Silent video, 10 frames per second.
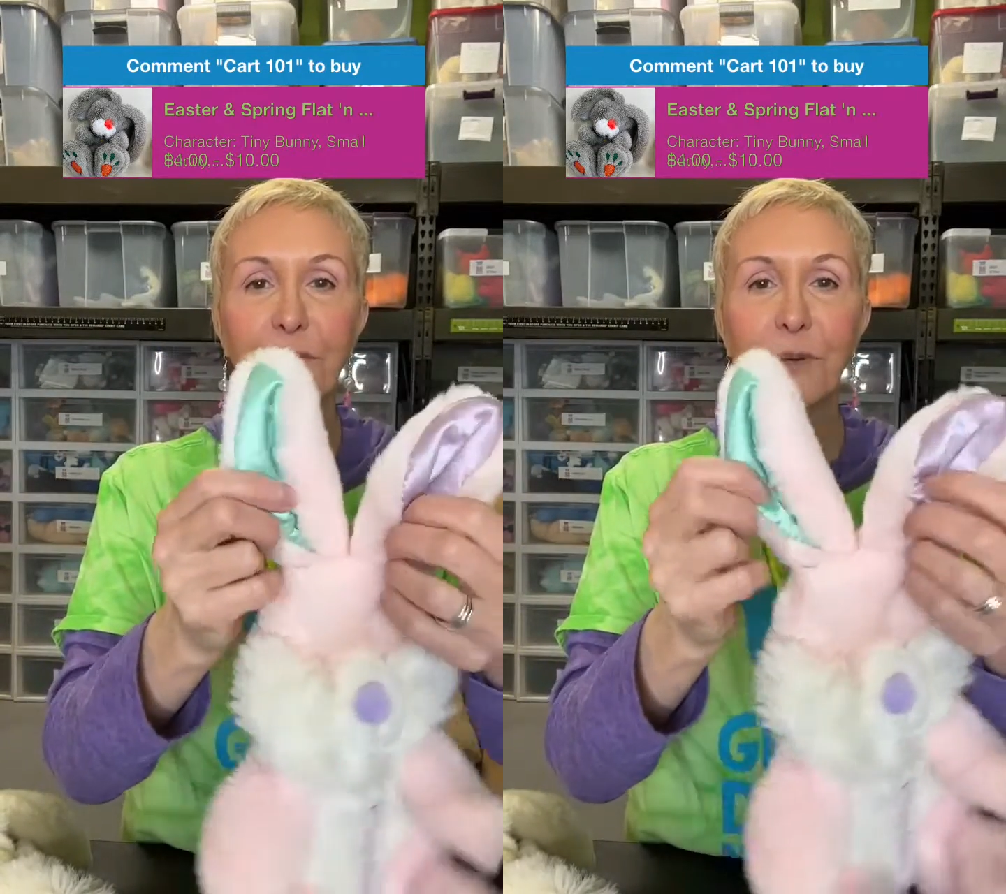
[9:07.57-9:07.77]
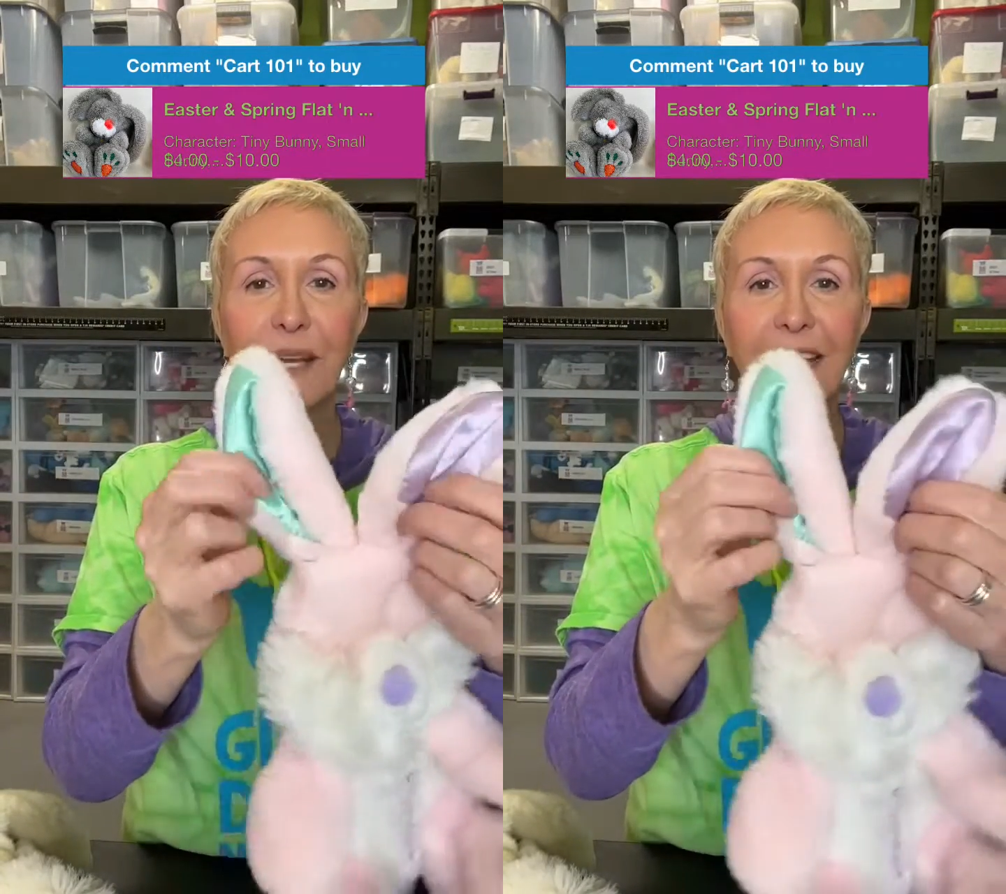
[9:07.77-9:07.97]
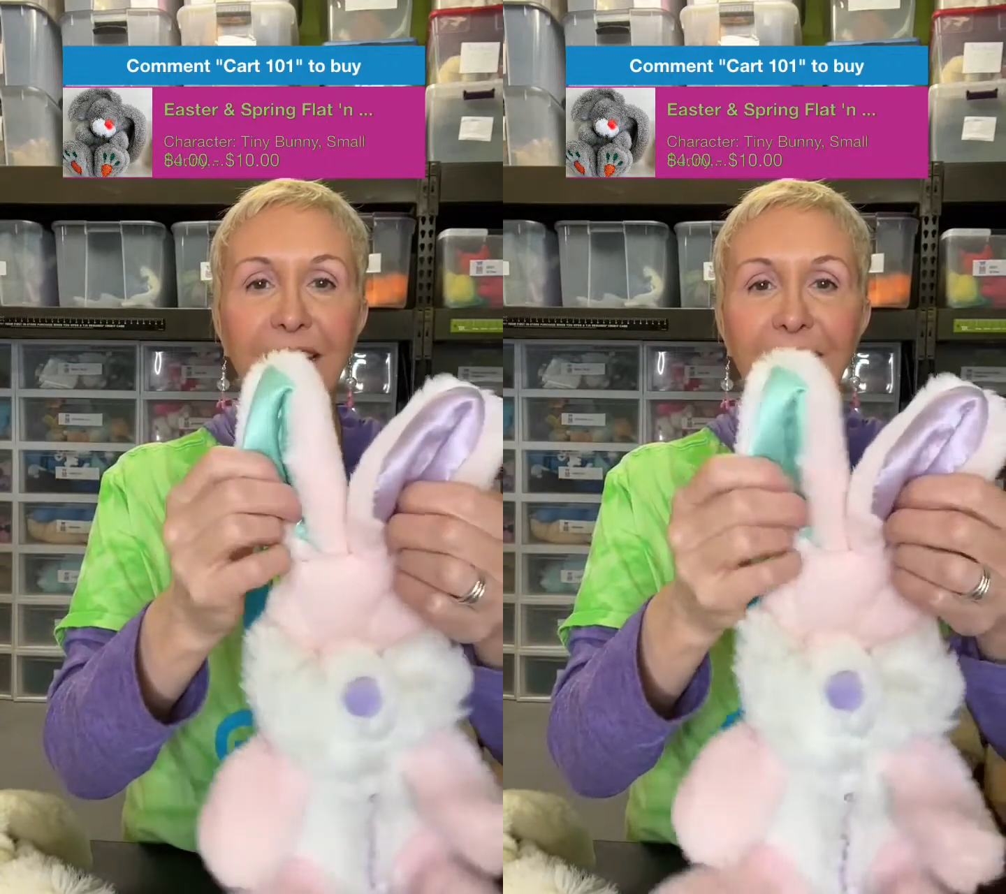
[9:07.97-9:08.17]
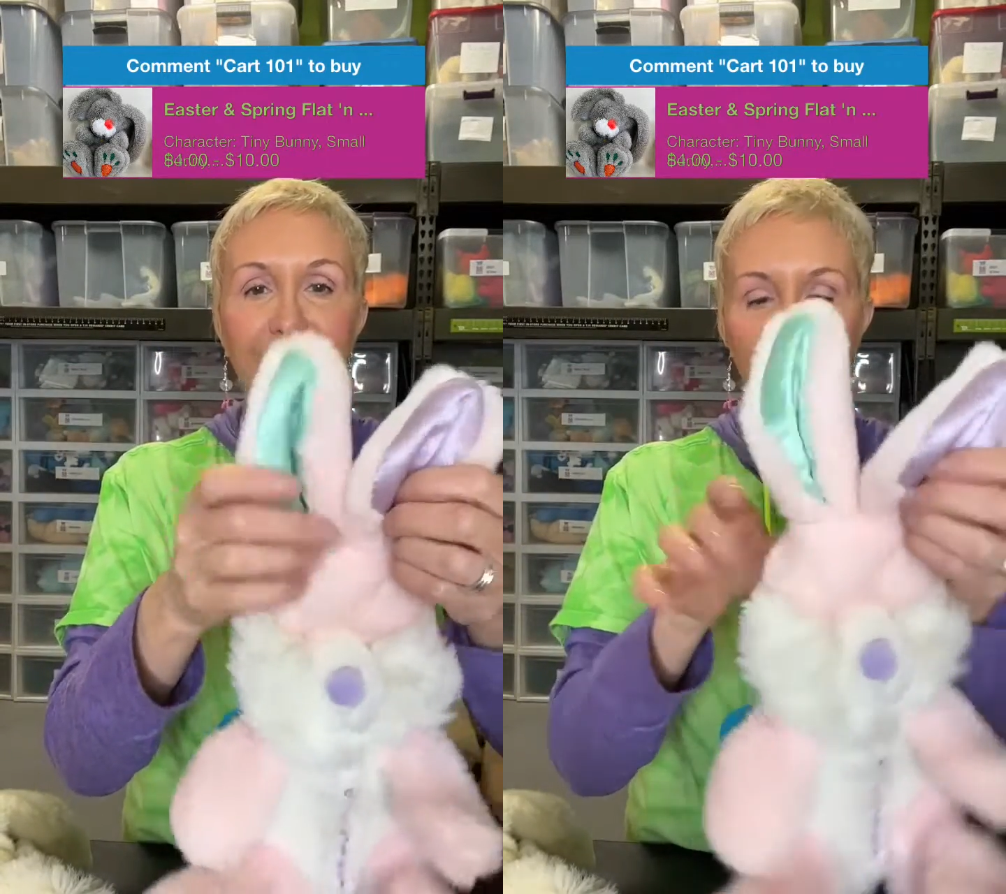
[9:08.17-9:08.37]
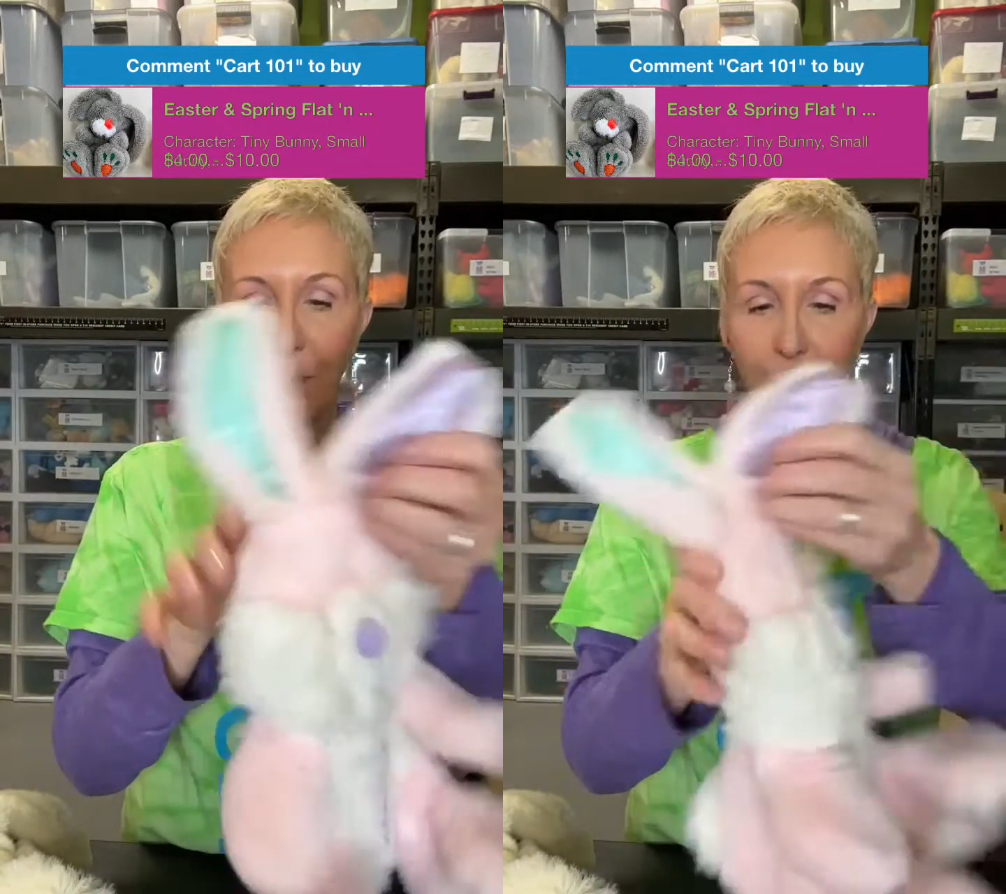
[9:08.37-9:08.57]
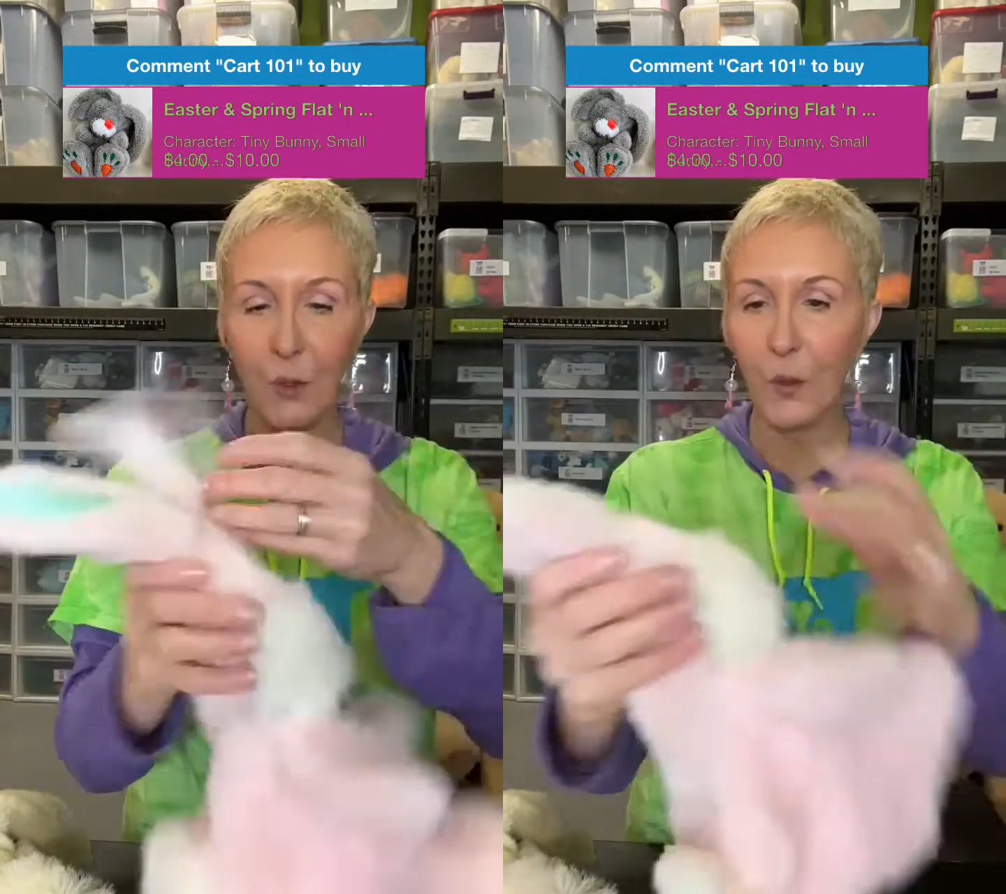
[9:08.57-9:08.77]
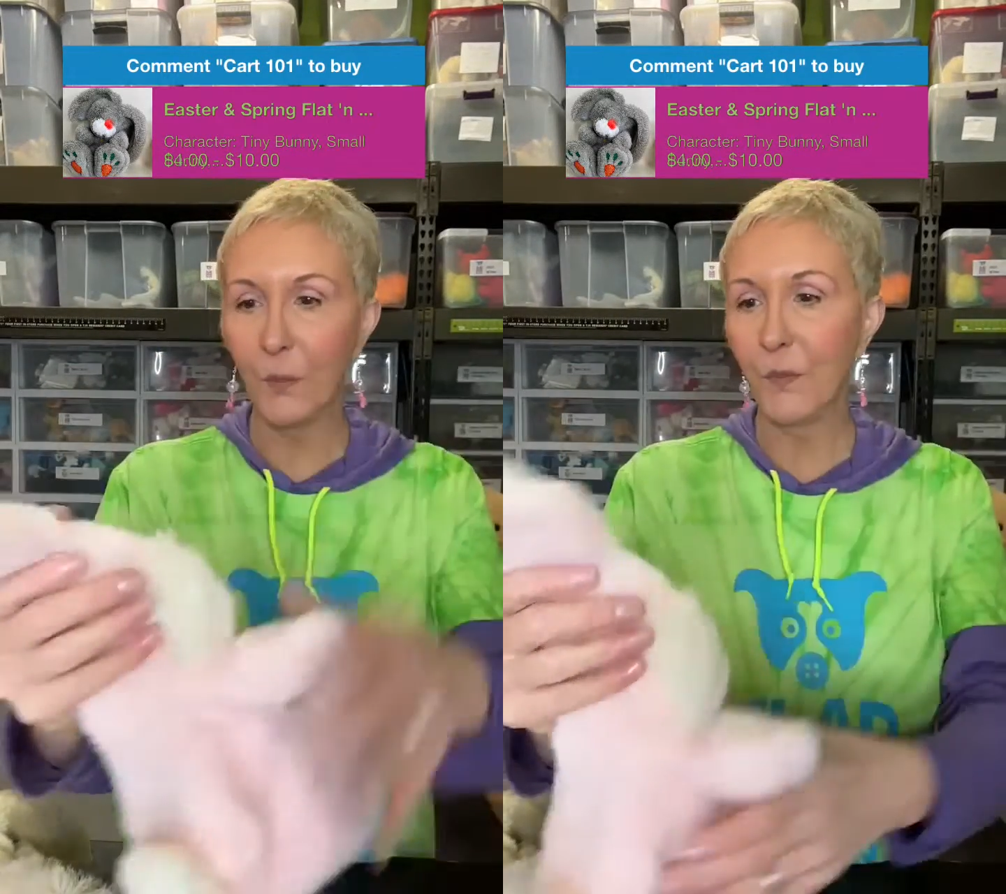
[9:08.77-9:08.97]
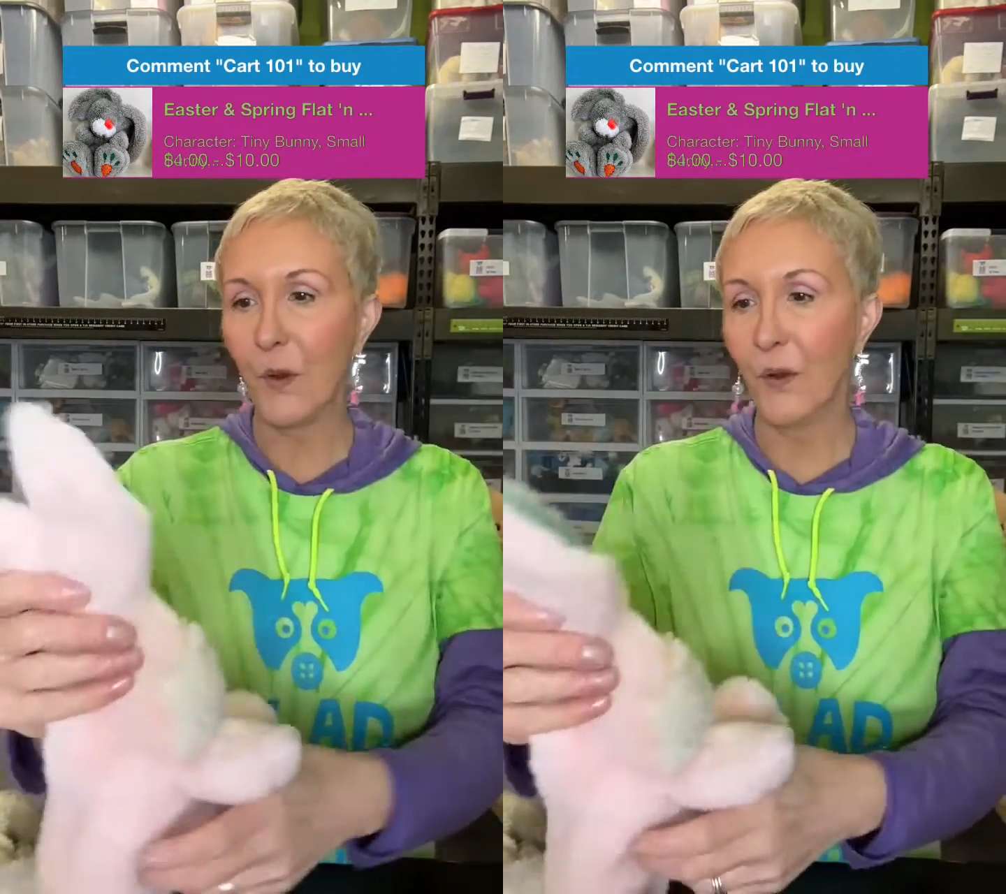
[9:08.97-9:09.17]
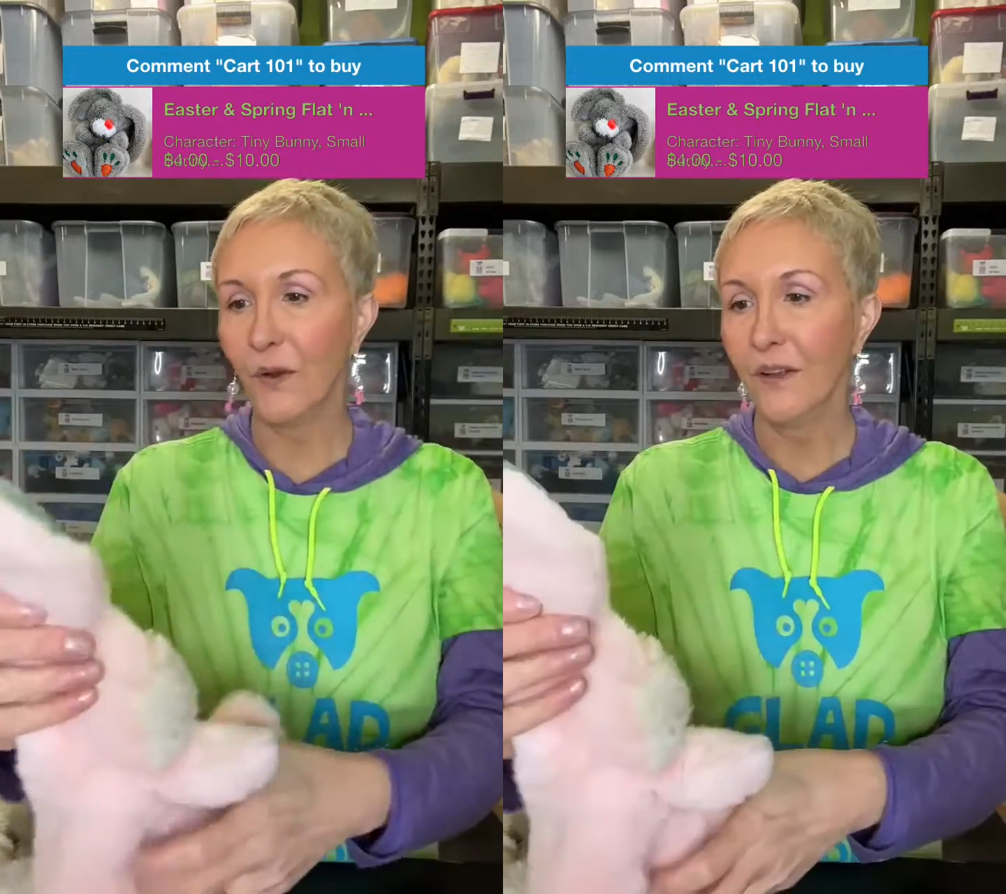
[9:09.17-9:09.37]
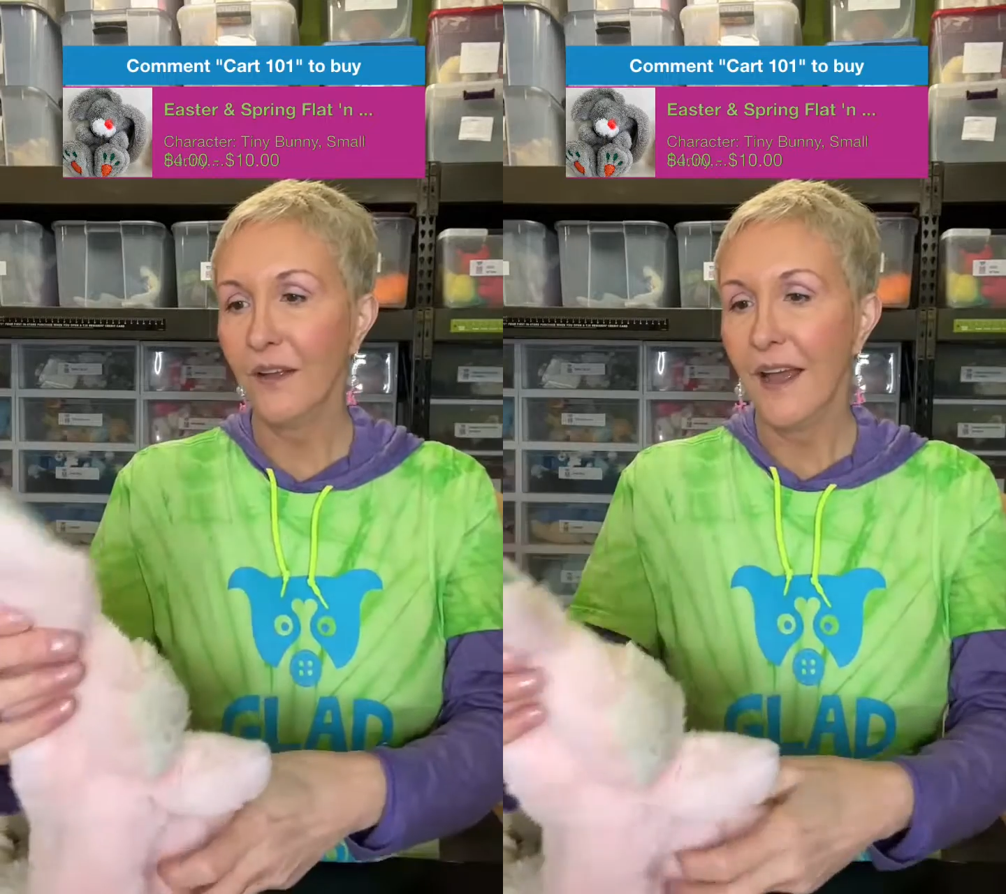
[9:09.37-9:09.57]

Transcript: green, a little purple,